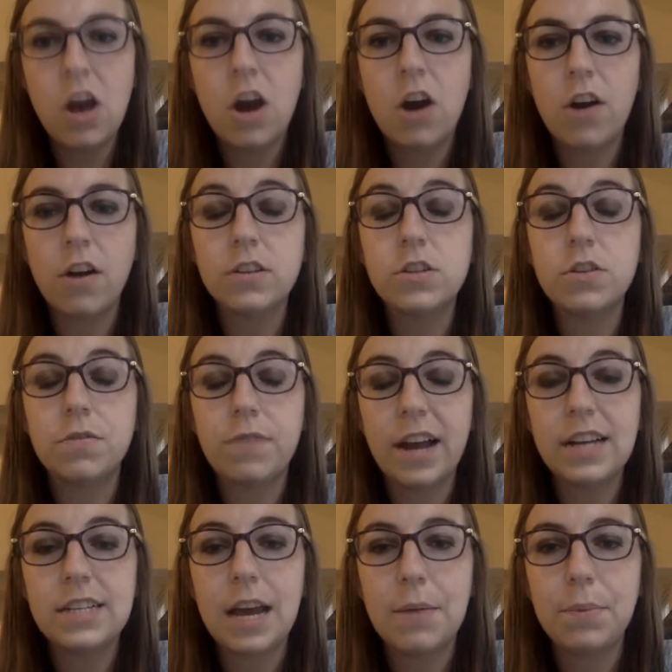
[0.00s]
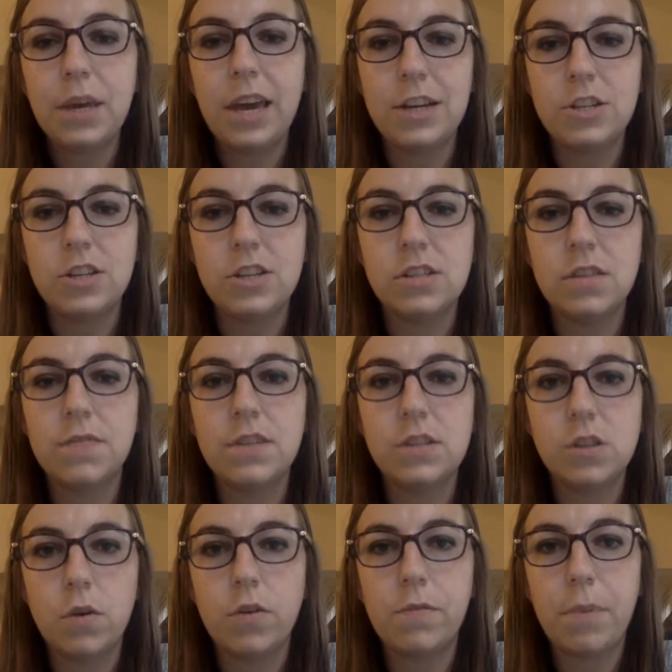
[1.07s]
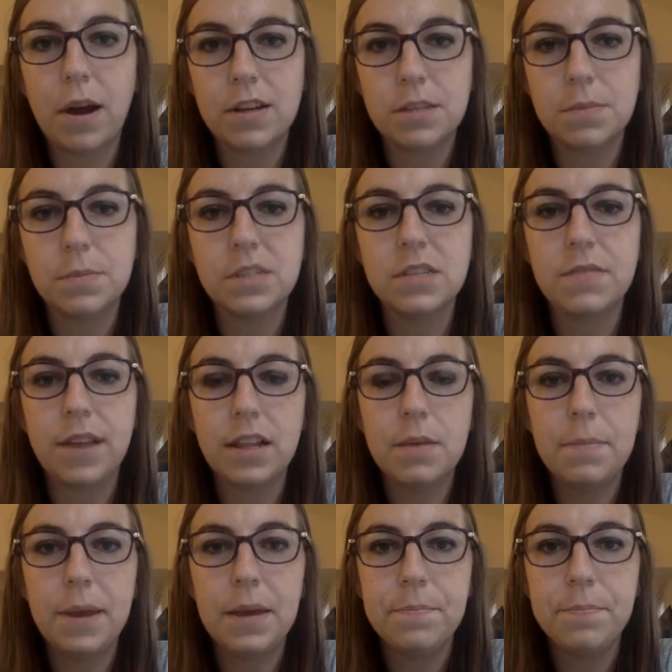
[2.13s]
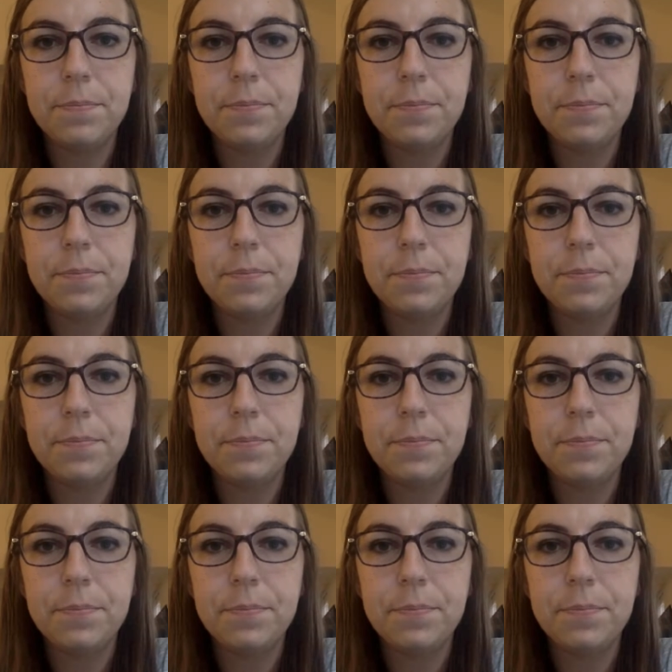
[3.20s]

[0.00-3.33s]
are all direct applications of the zone of proximal development.